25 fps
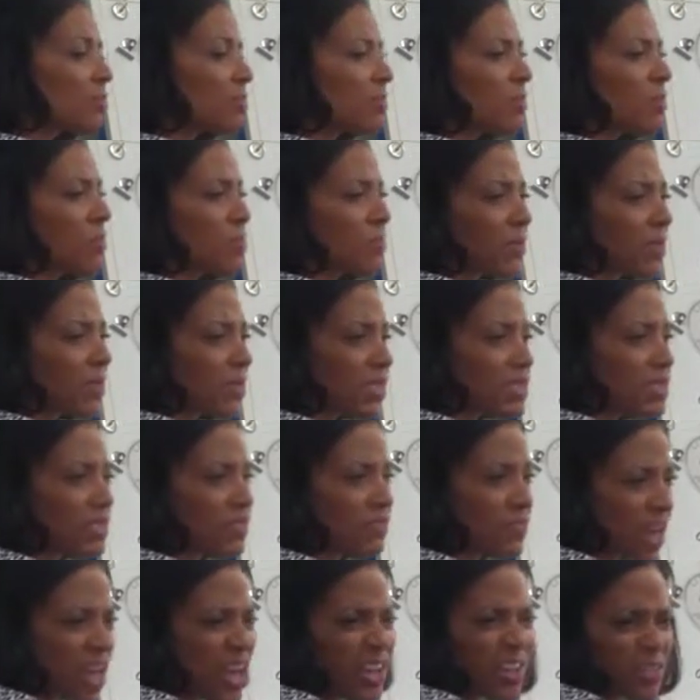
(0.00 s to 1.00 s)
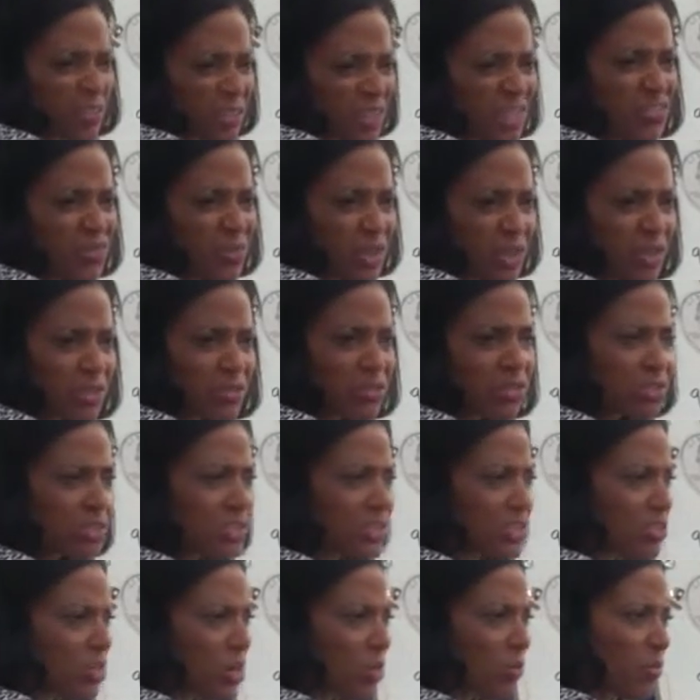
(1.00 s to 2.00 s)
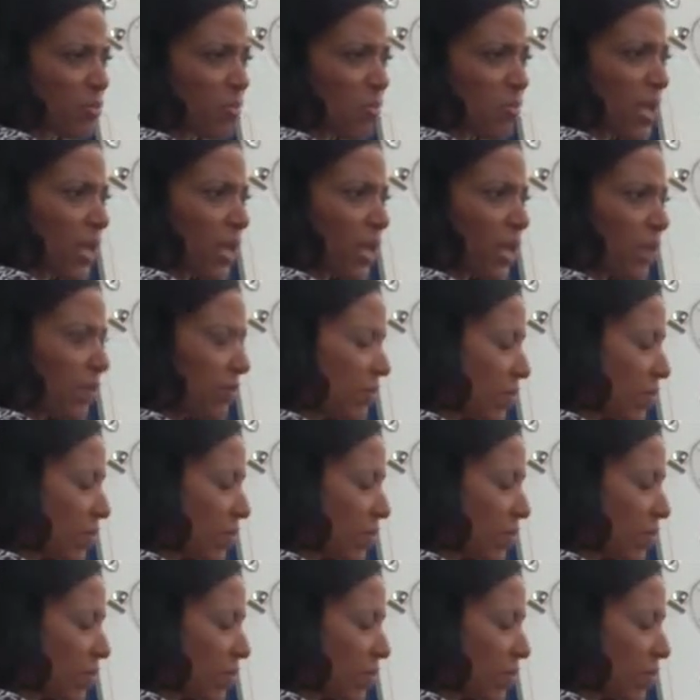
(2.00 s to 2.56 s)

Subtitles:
with the biggest value. That's where I usually start with money. You